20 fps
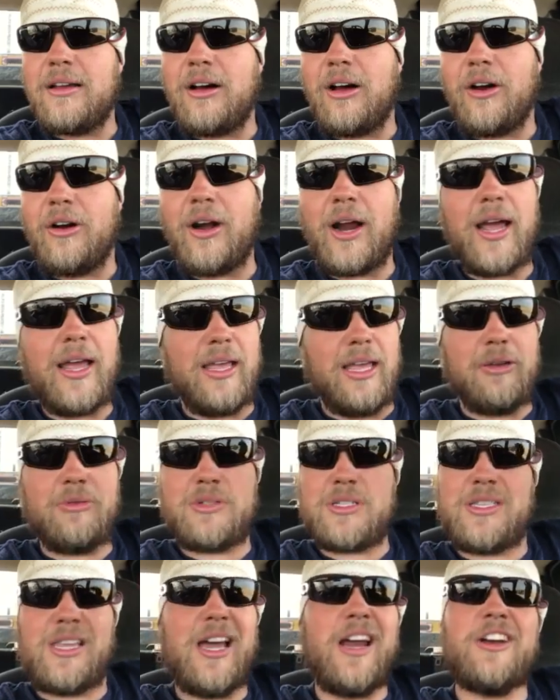Alright? He
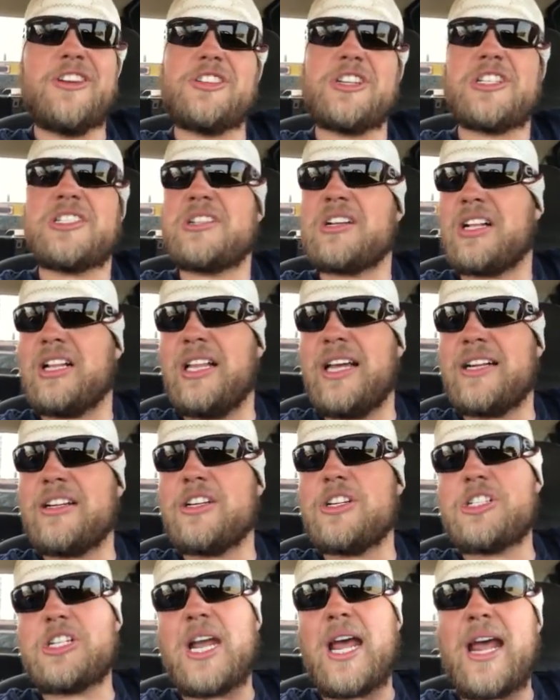was there just to collect
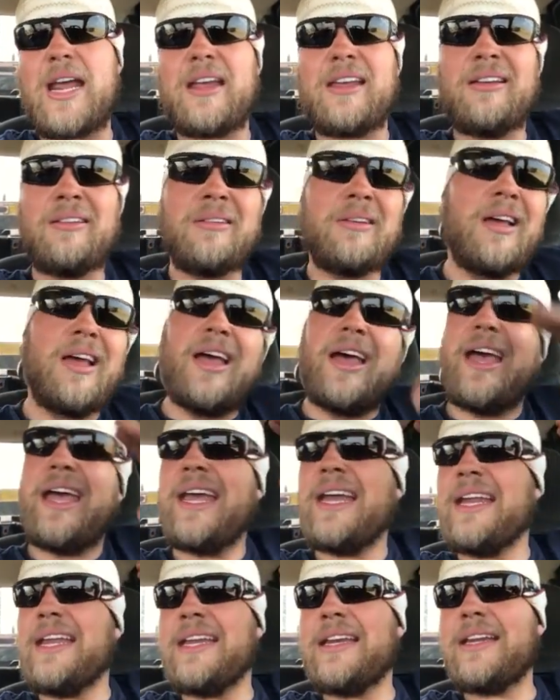a check. He
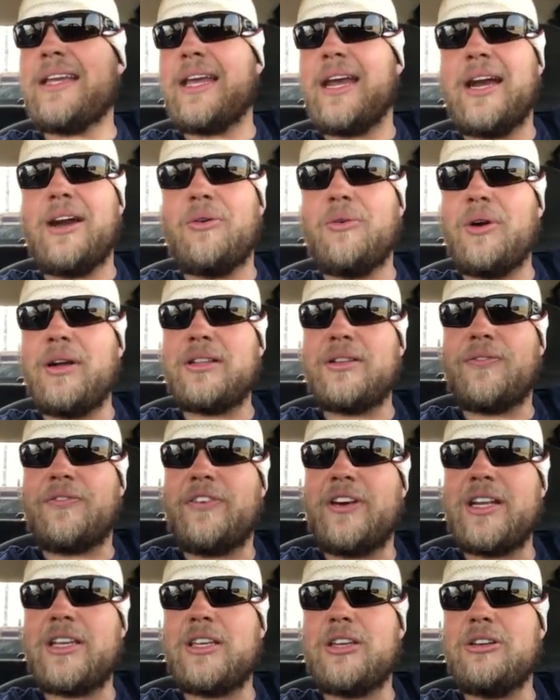didn't care what the
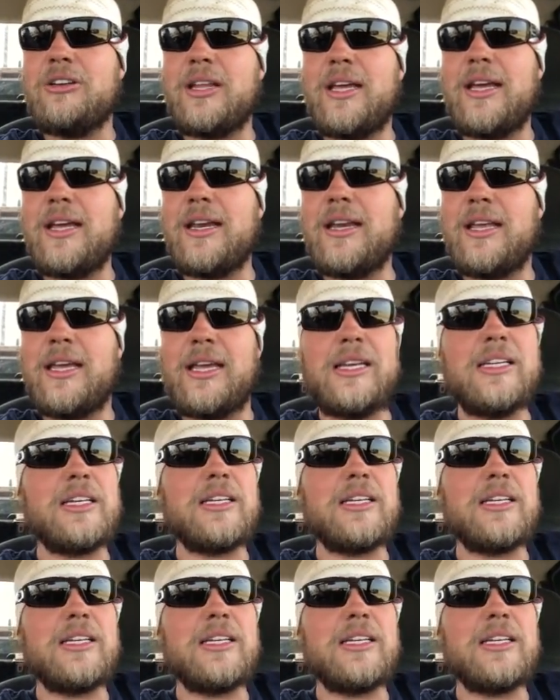freak you did. He